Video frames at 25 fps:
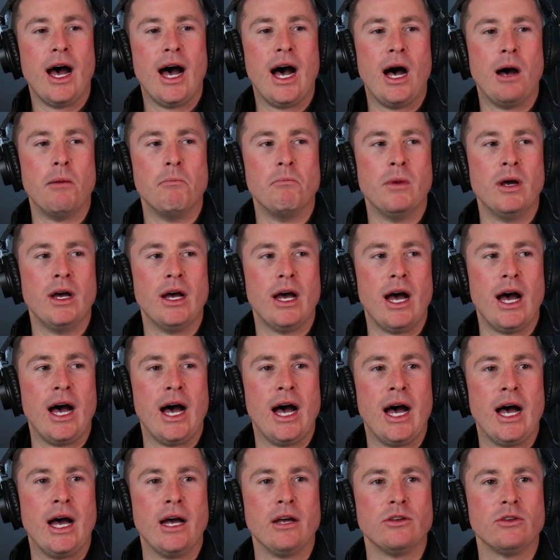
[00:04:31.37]

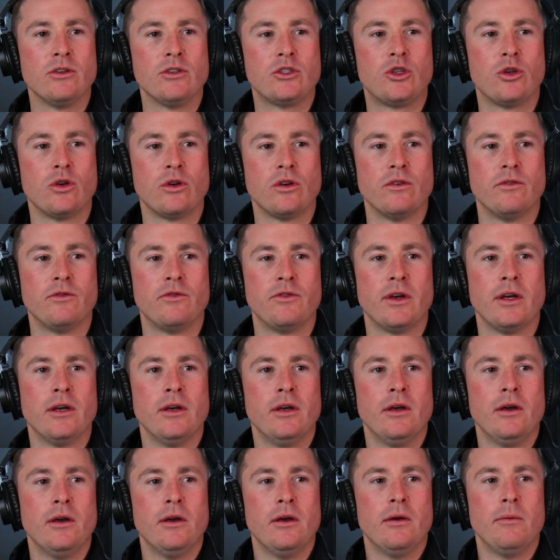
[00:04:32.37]
sort of
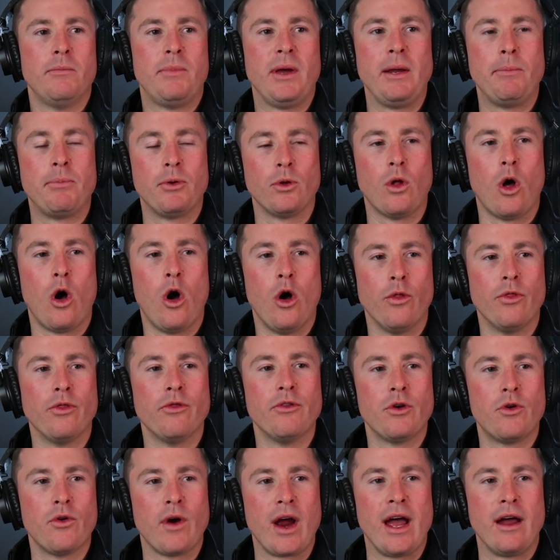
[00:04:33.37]
people
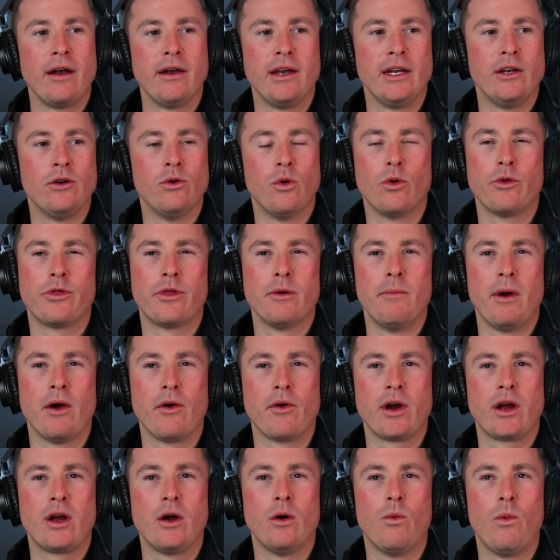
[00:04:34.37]
on the ground in North
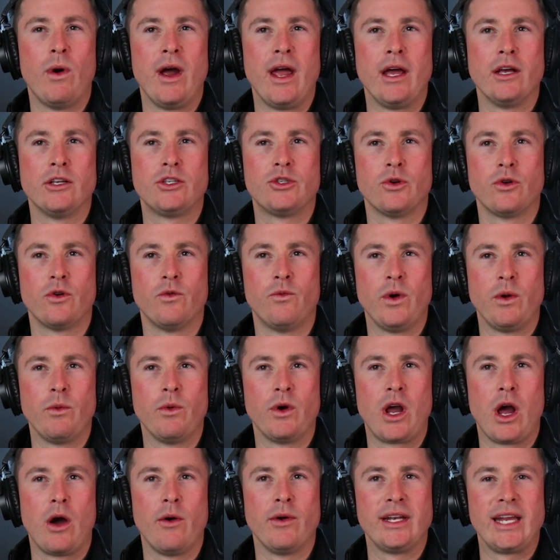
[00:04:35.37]
America, where sort of we
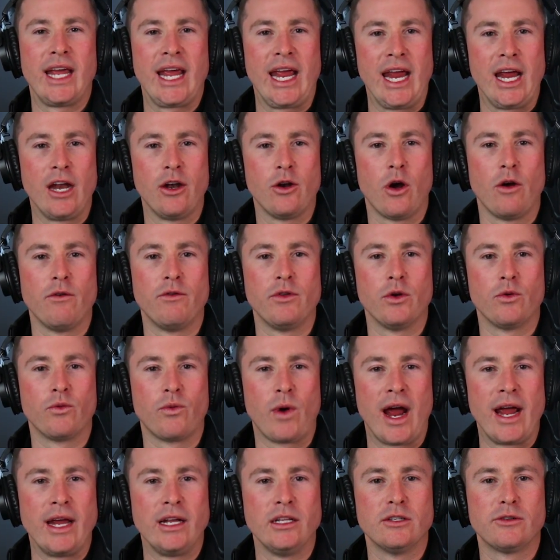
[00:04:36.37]
were going to hand over the
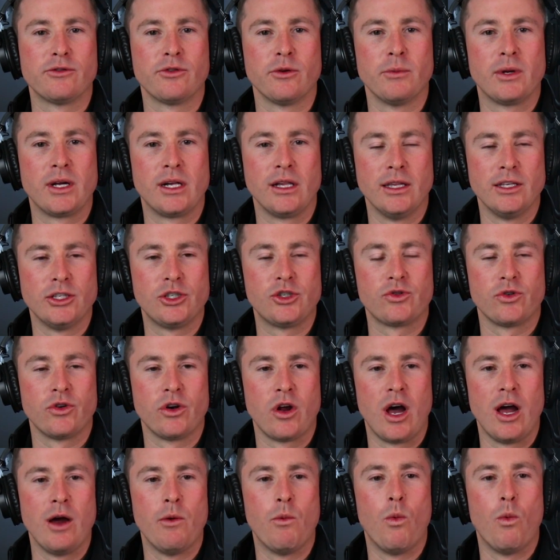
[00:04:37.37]
reins from Callista
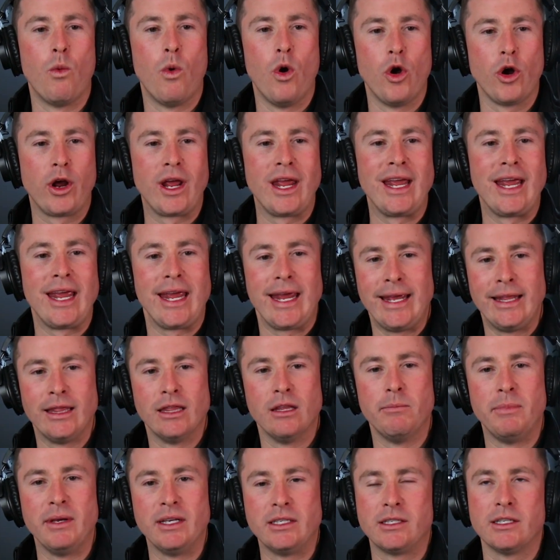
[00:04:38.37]
and I working
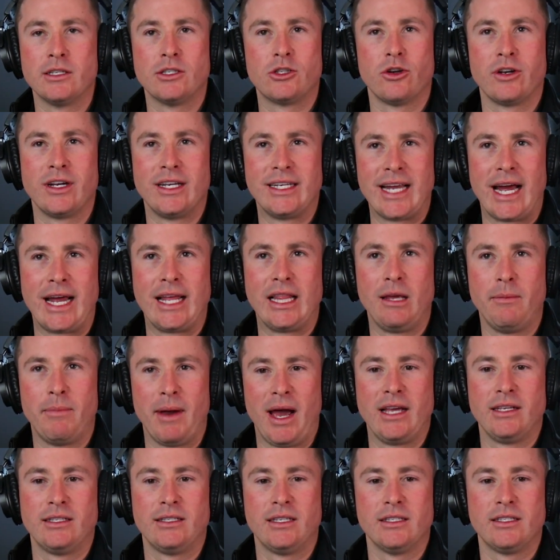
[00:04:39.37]
in the business on a daily
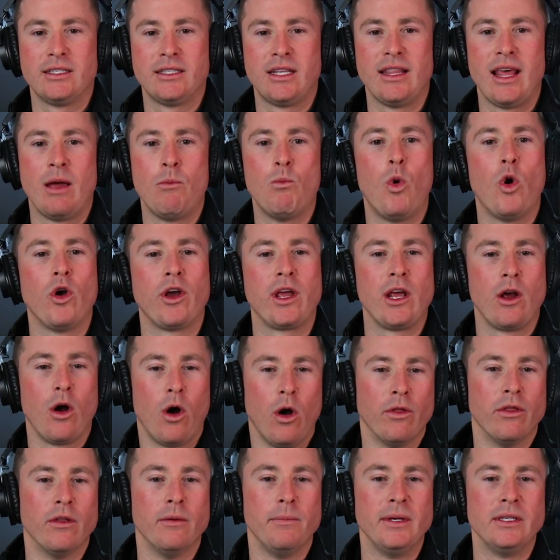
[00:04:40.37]
basis to then working
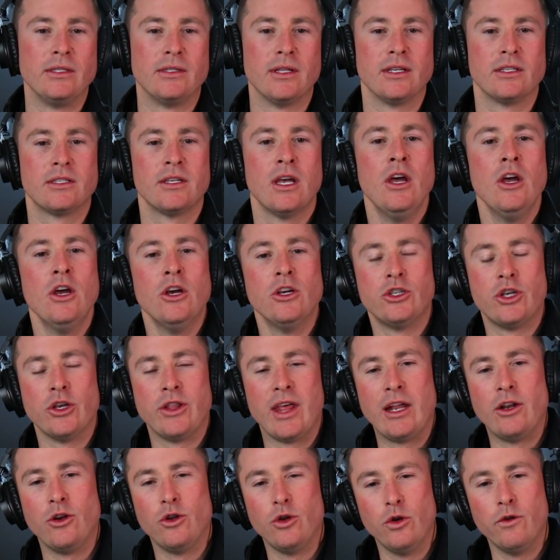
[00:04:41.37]
on the business. So
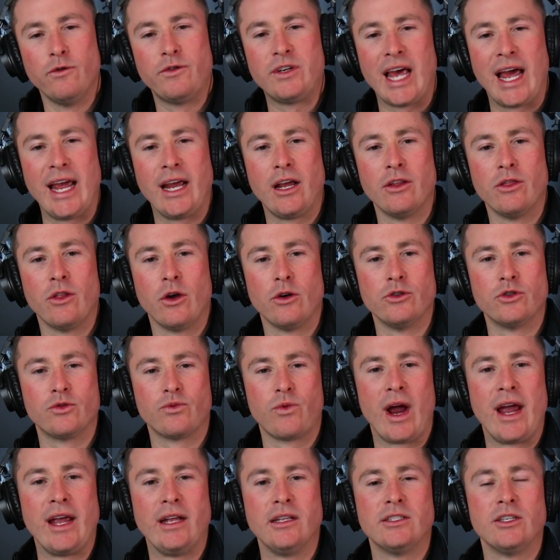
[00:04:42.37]
then you've taken
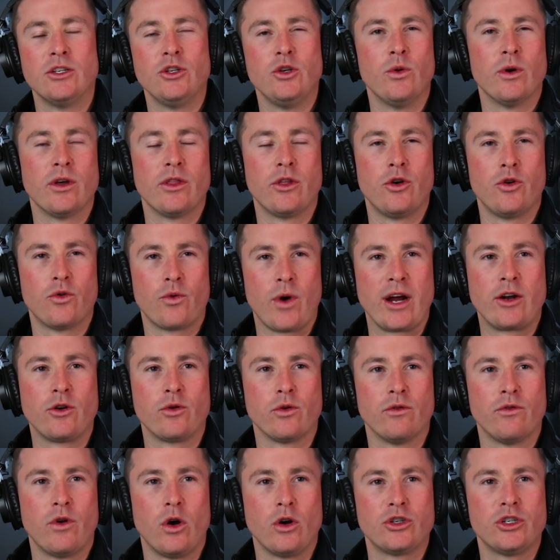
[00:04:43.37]
those reins and you are the
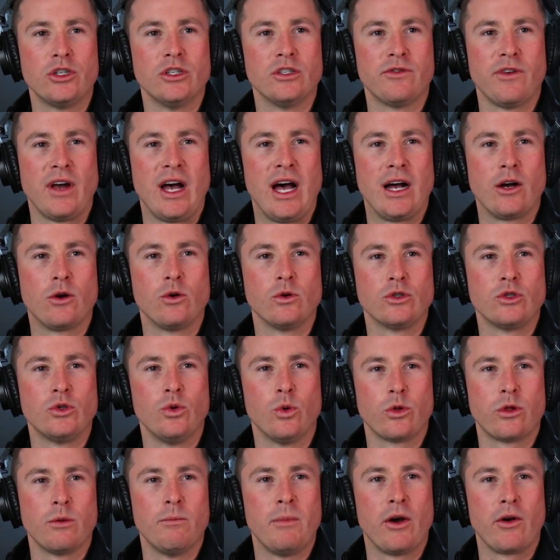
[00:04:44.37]
director of auctions for Harcourts
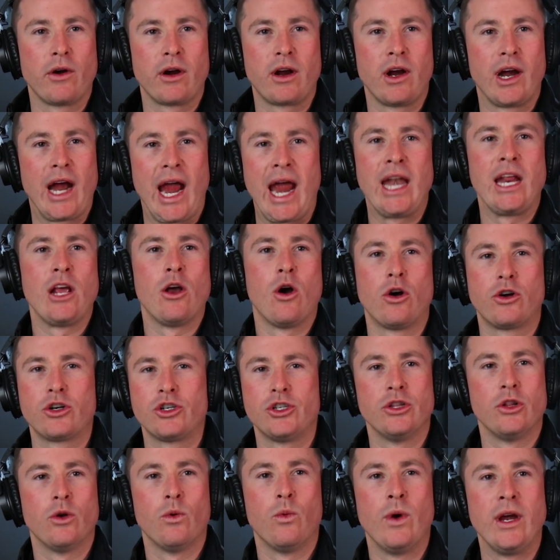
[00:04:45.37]
North America. Any
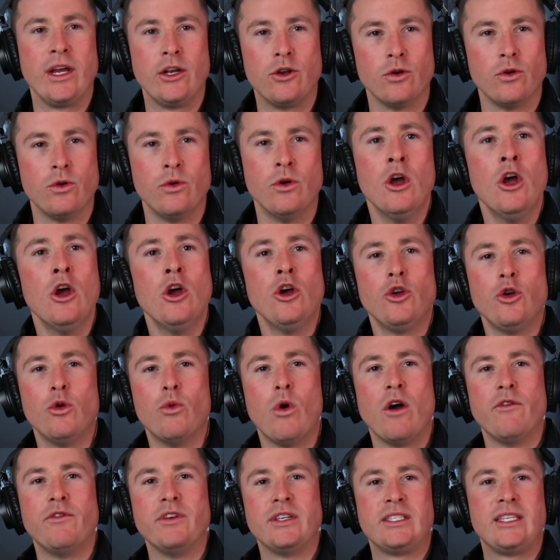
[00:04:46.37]
auction that we do,
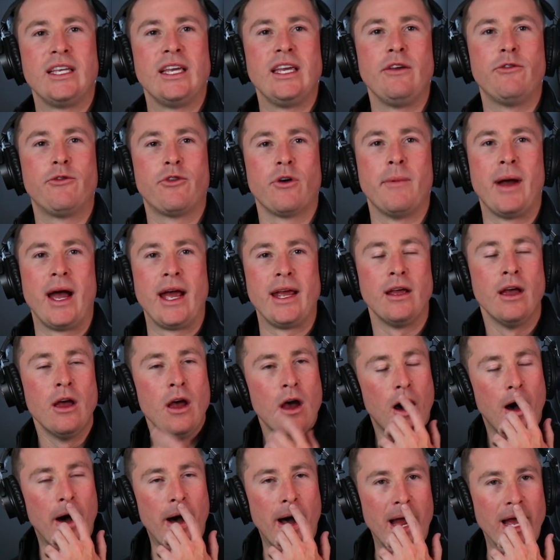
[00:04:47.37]
you oversee from a
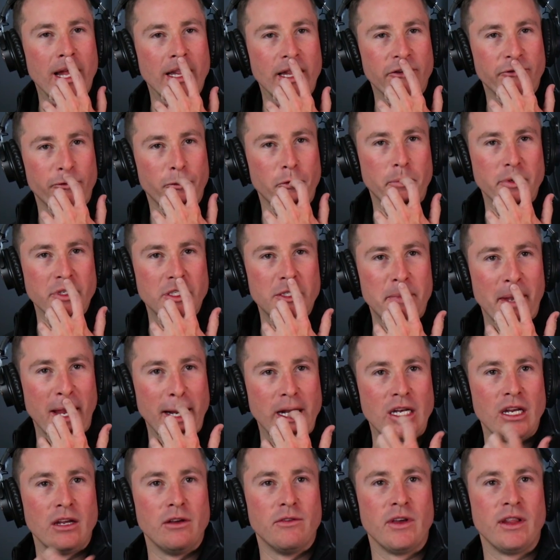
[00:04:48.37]
higher level
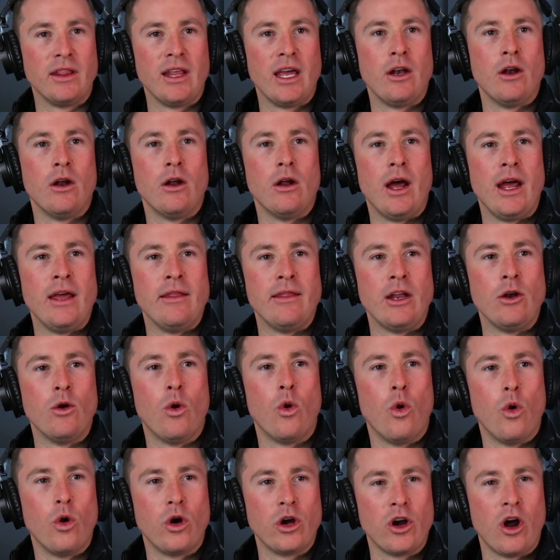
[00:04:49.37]
perspective, and then
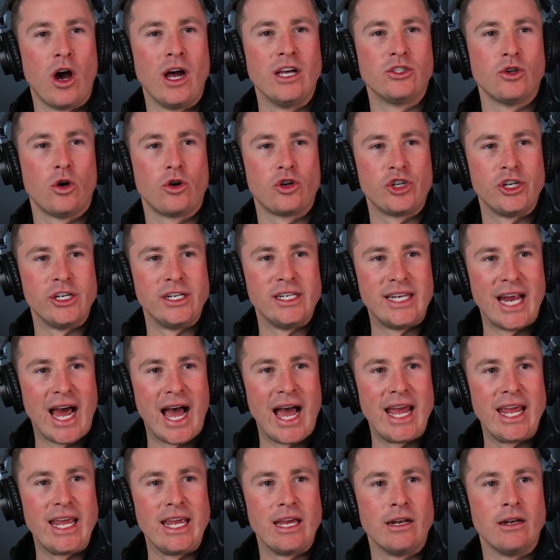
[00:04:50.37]
organize auction
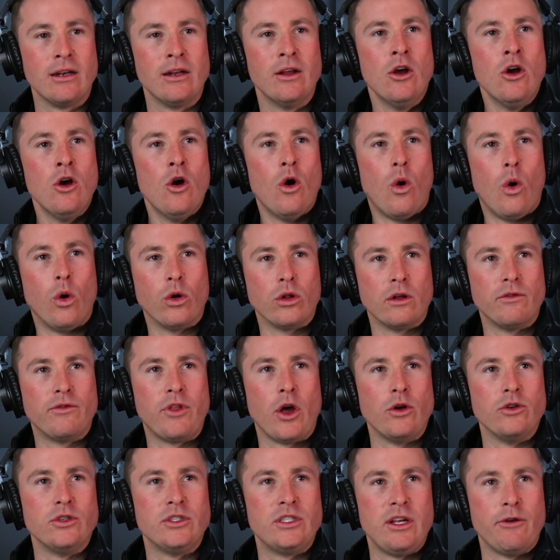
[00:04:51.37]
day and all of
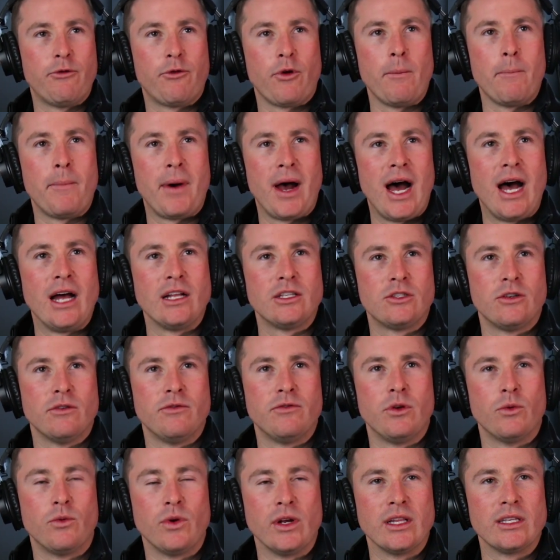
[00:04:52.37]
those different parts
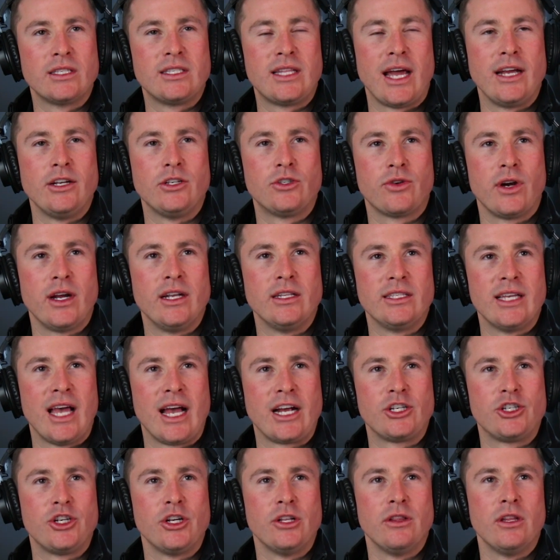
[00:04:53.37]
of the real estate
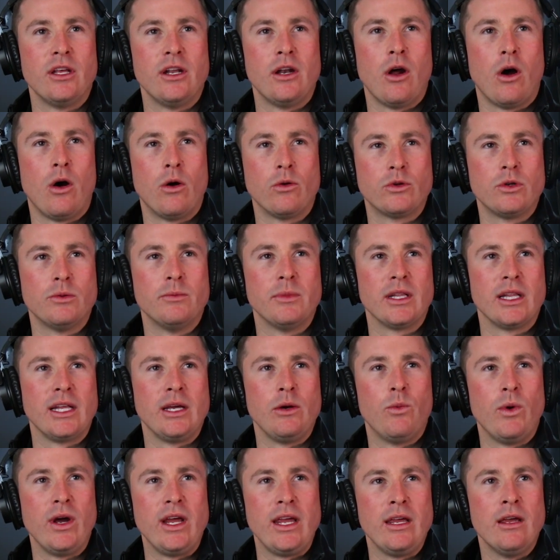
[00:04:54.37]
transaction that
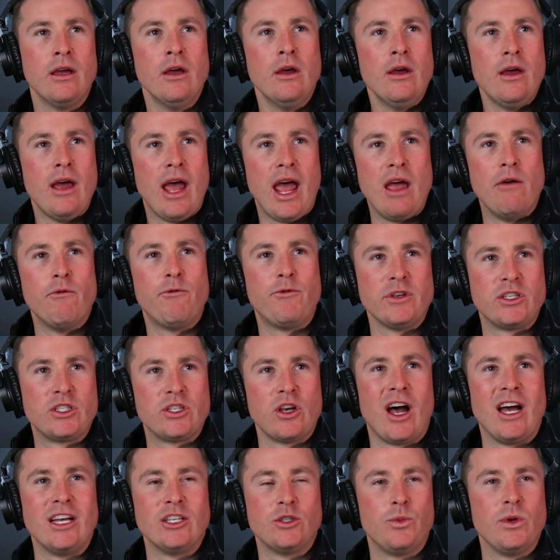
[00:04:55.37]
ultimately we
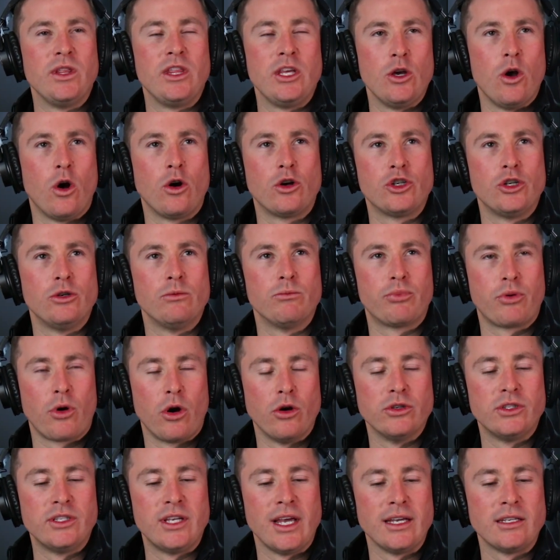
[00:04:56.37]
emphasize with the auction
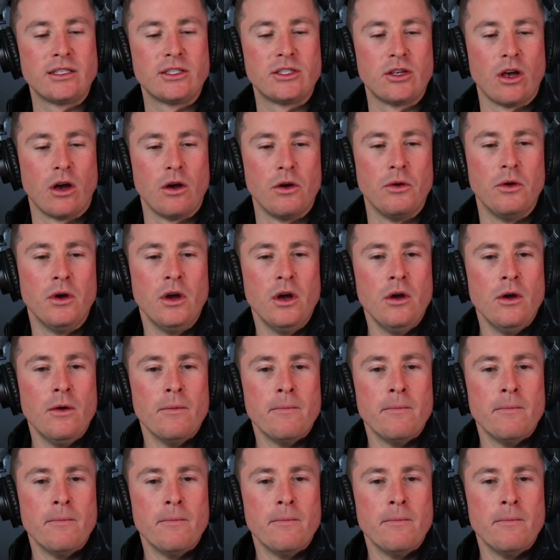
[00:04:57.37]
process. So